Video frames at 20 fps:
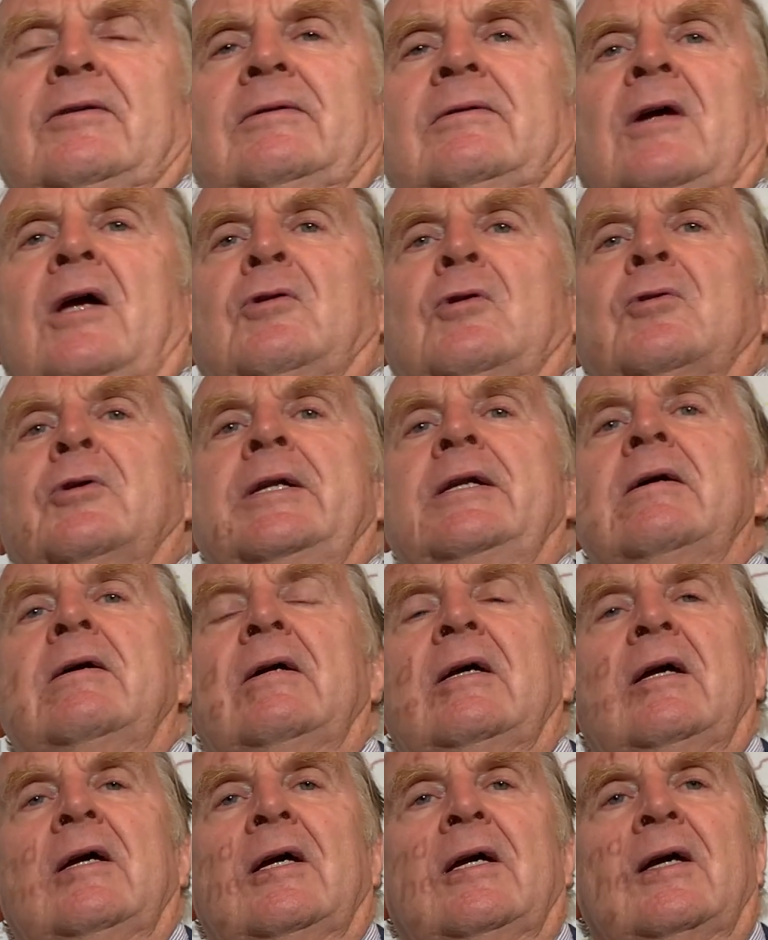a good
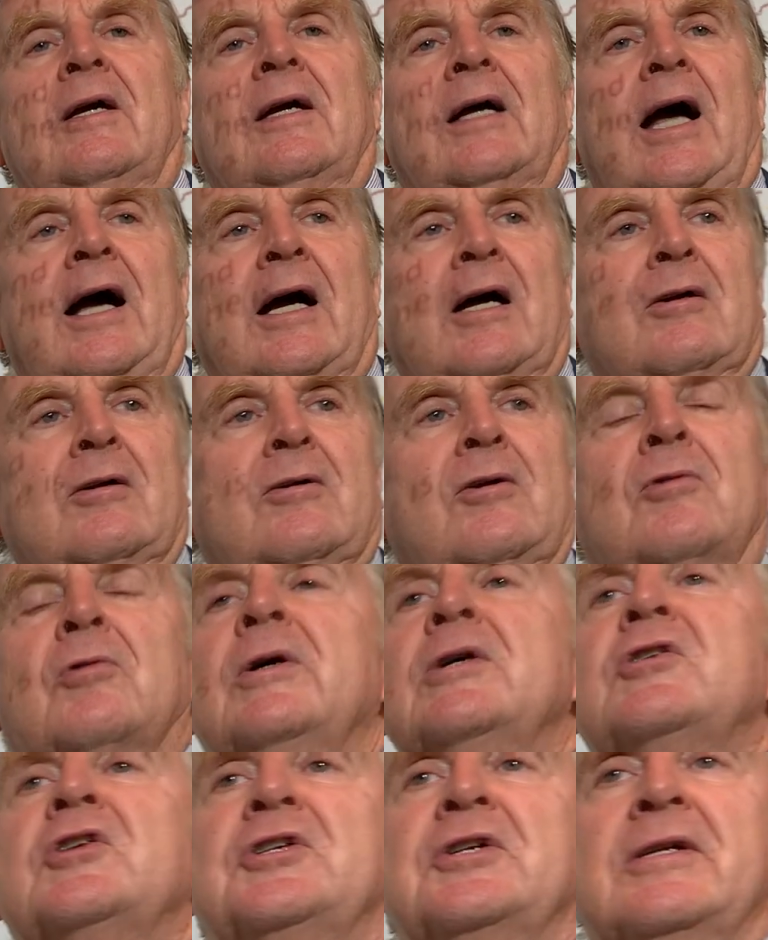
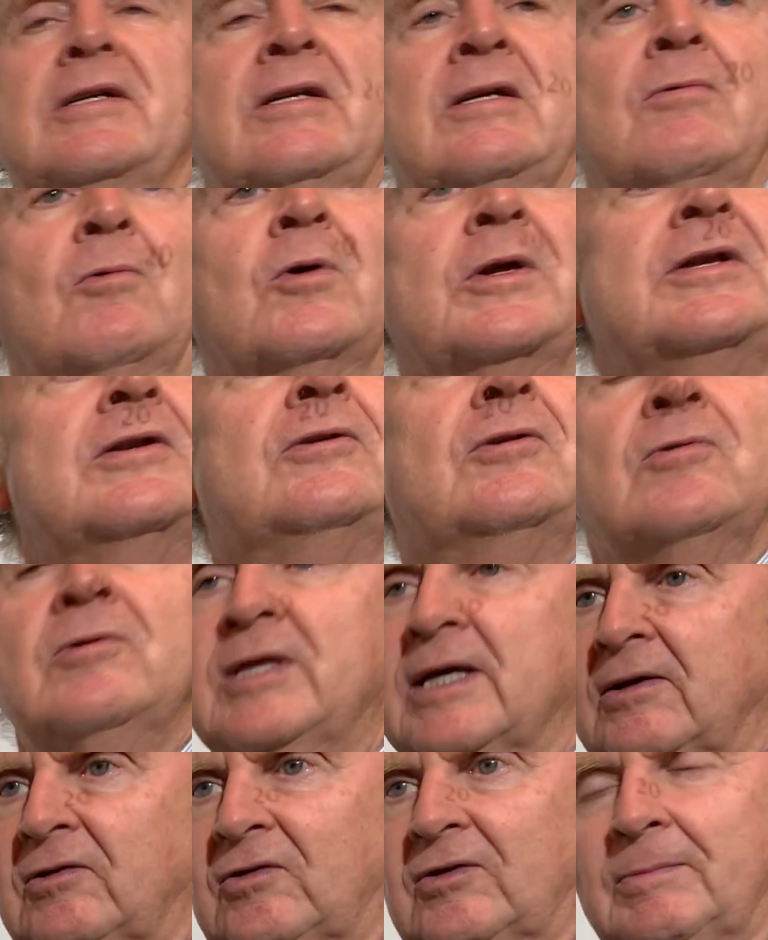Christian wouldn't do
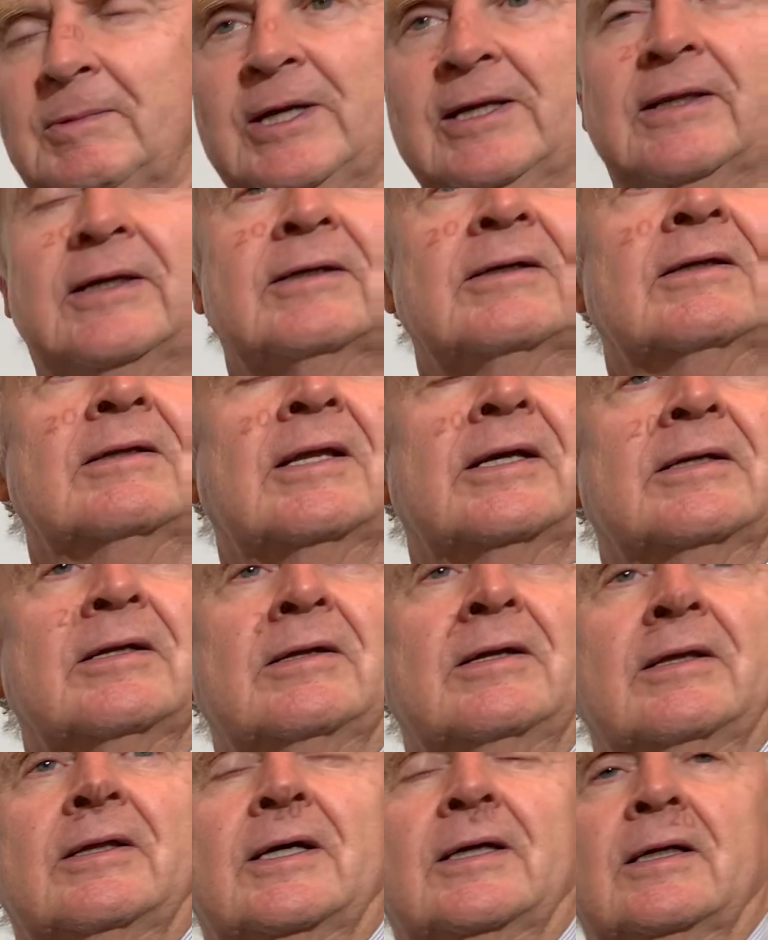this. I mean,
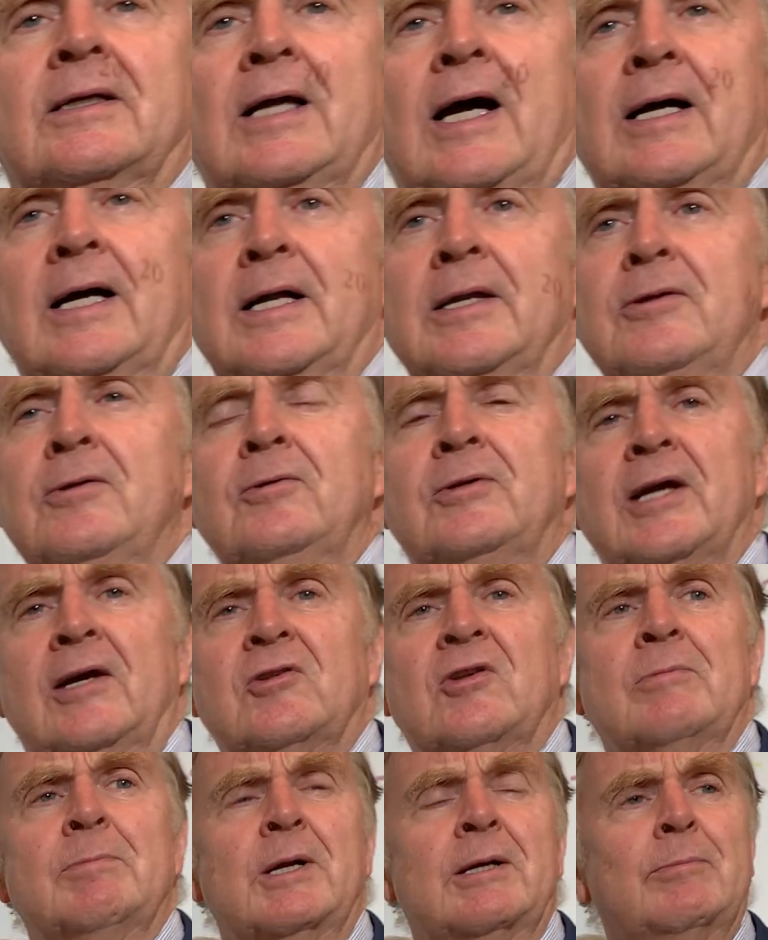the New
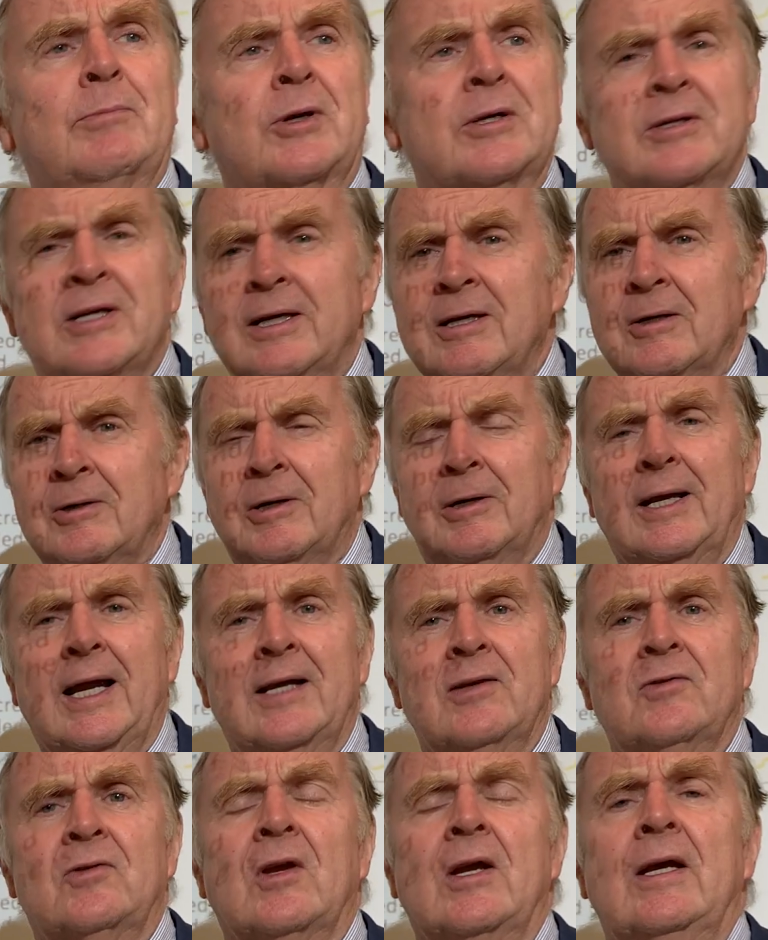Testament in particular
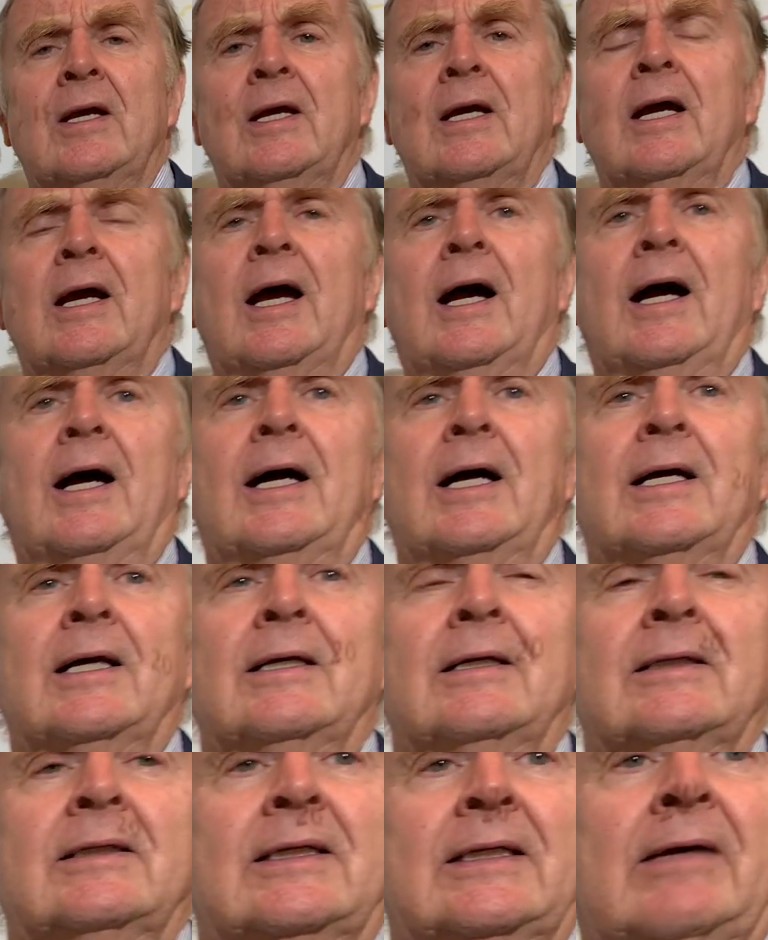has
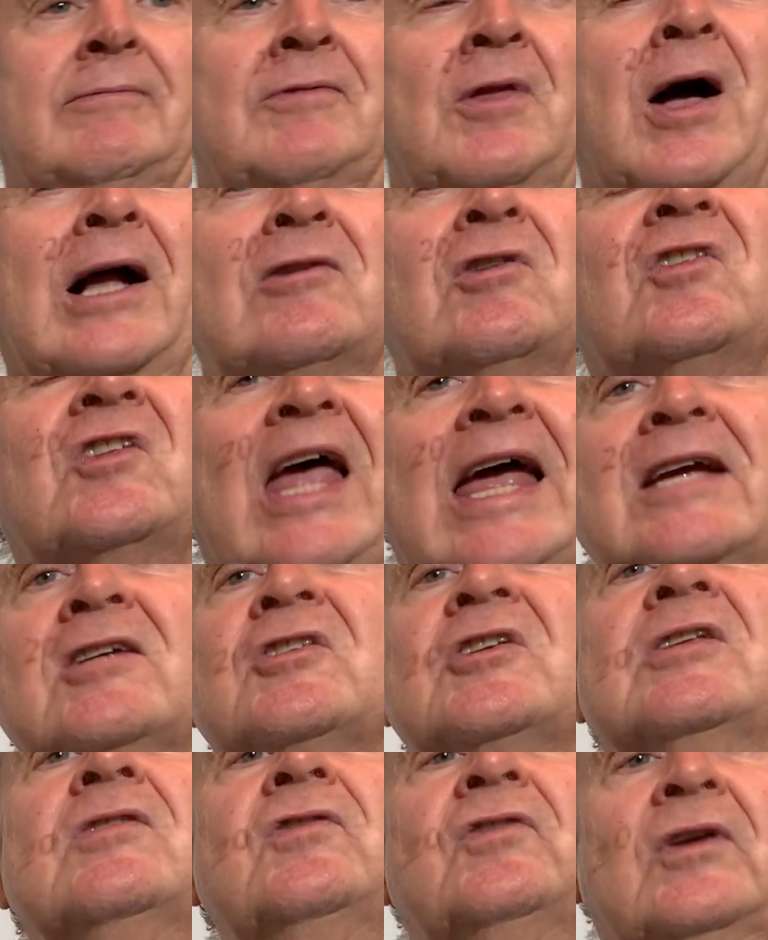not
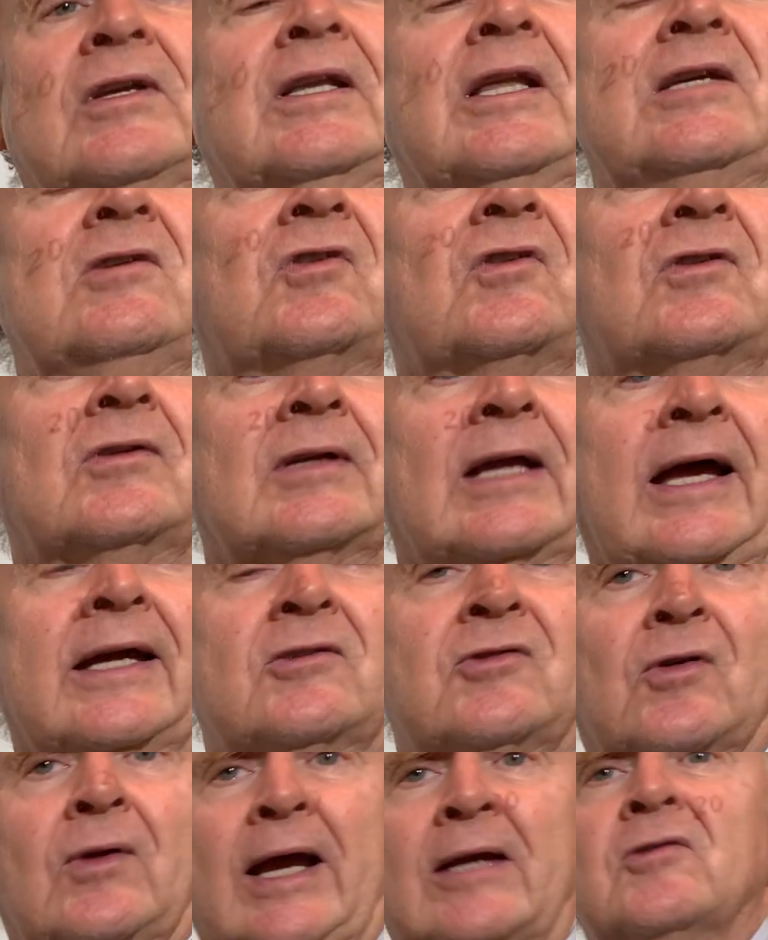sanctions, at least
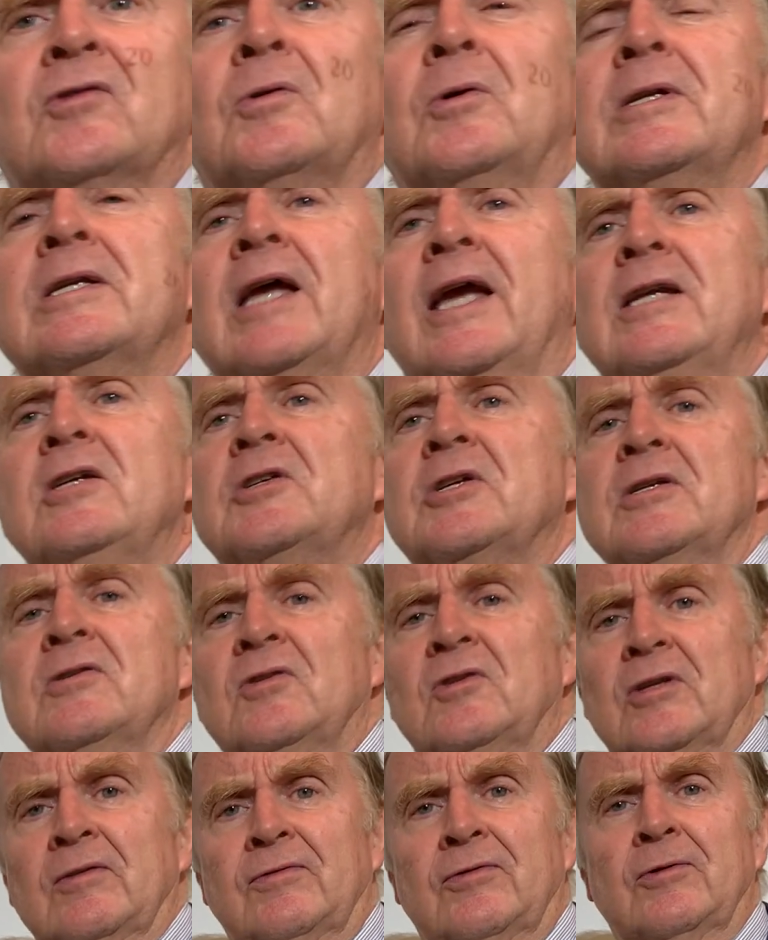
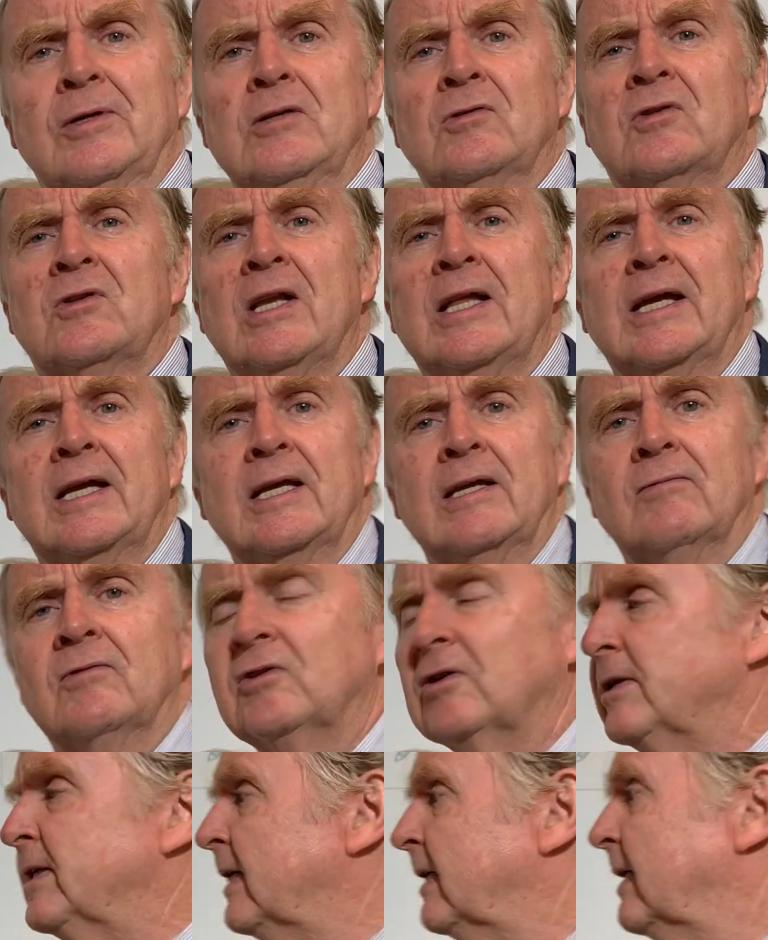exhortations to free slaves.
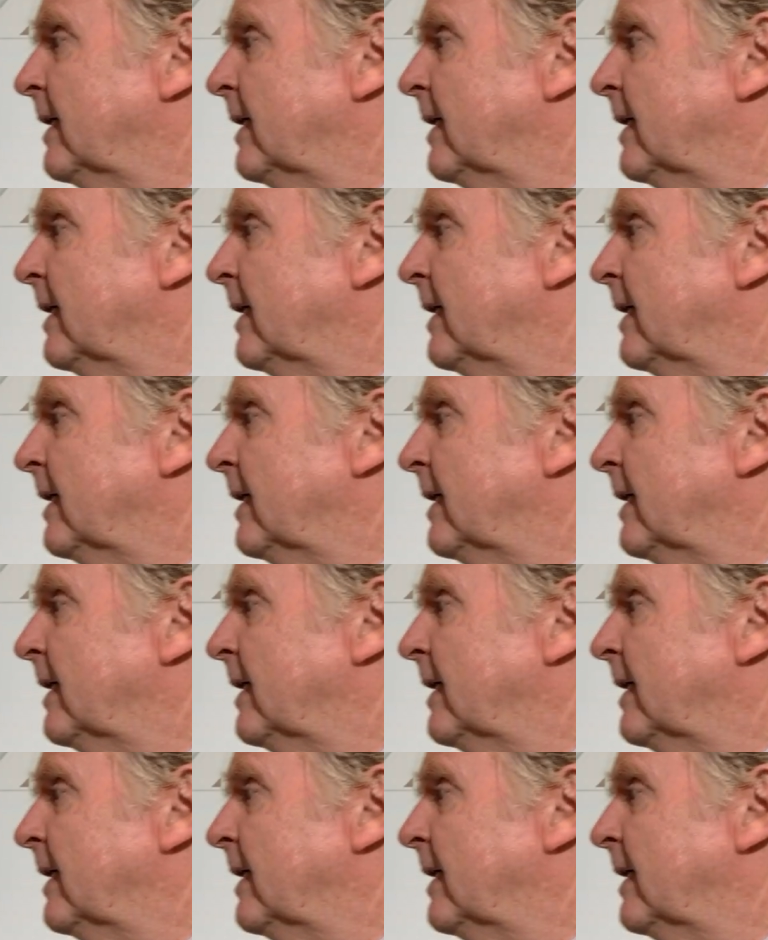And